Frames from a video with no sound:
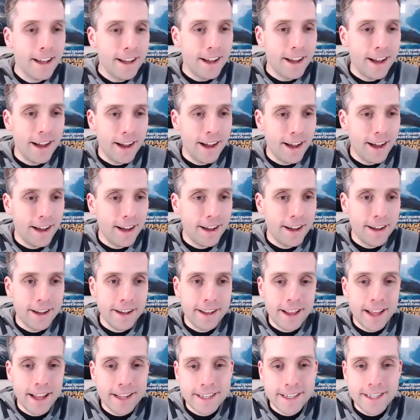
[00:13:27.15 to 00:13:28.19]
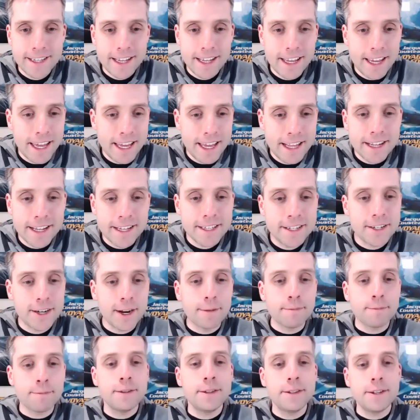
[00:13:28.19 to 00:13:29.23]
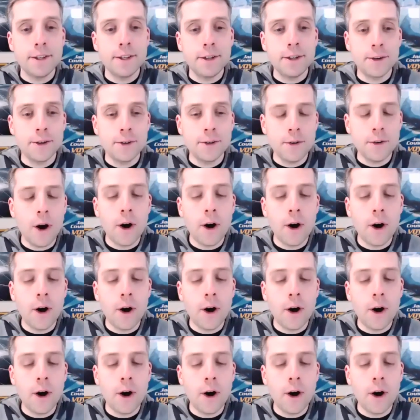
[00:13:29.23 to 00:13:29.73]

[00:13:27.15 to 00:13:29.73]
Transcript: Uh, let's see. Let's jump to.